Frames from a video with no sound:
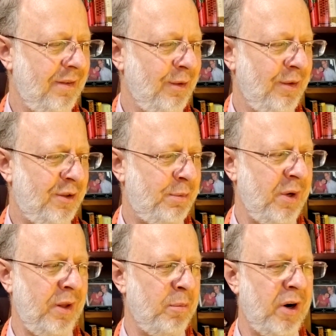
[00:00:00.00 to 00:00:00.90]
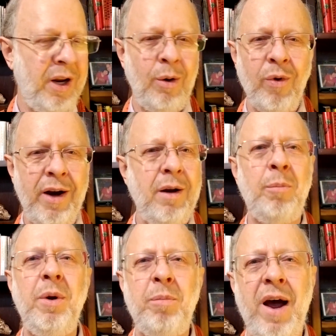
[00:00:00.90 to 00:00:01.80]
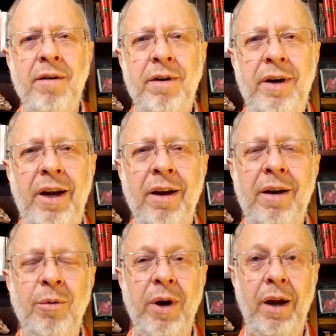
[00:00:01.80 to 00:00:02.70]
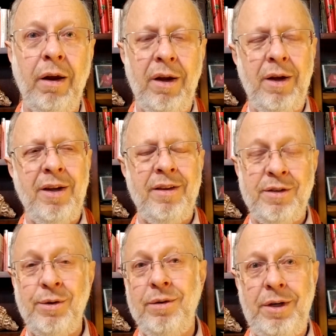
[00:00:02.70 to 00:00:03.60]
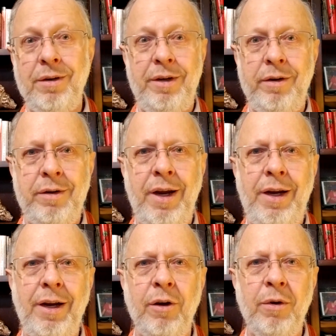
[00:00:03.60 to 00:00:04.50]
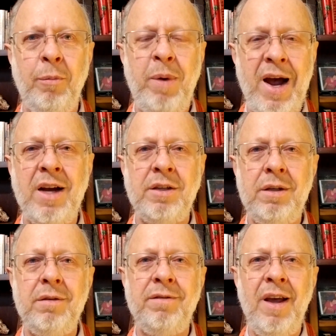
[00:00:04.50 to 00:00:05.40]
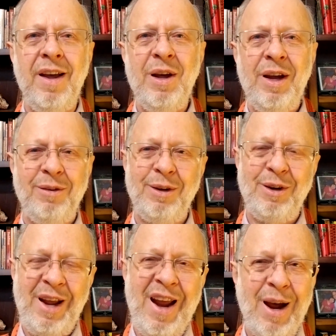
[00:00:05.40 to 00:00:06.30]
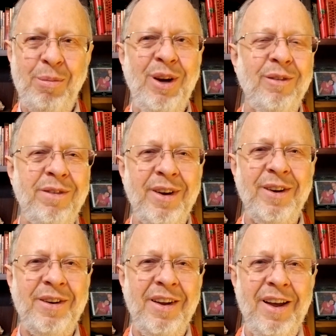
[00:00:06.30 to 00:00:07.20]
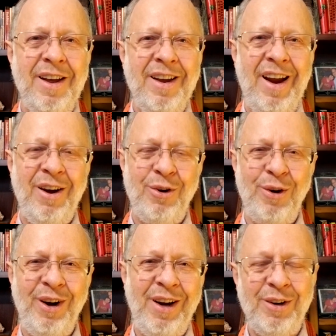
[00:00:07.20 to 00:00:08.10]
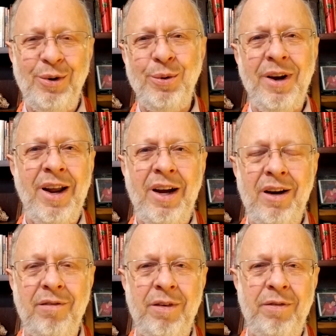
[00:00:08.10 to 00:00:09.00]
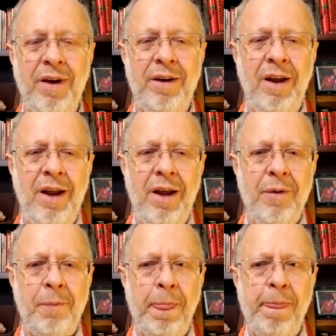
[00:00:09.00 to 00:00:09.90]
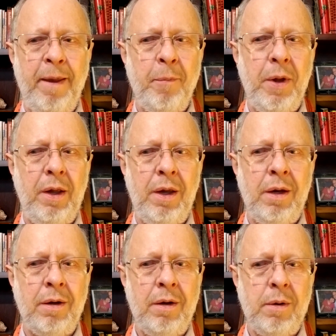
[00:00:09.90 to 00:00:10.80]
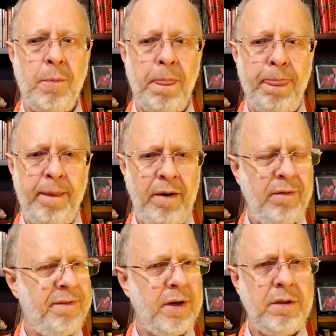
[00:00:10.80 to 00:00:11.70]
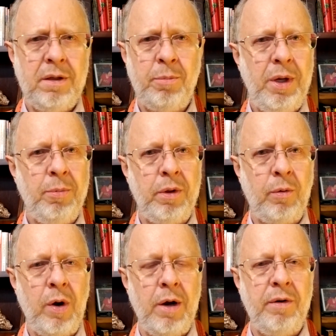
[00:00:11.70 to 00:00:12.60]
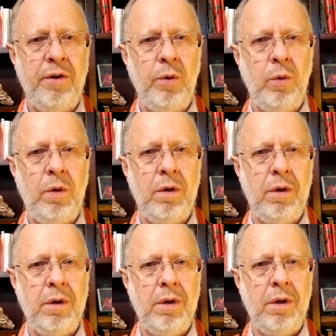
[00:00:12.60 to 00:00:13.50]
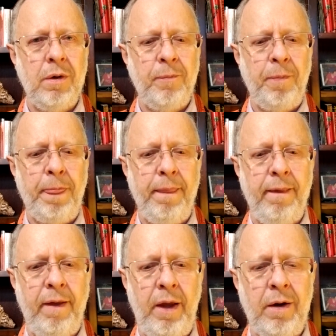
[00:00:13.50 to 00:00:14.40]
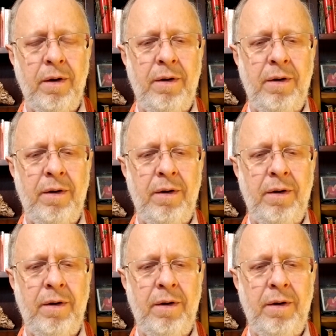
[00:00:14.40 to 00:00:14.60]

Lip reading: spend the money and wind up in poverty anyway. So you're taking a positive, happy event and turning into a negative event. And it affects the people around you. And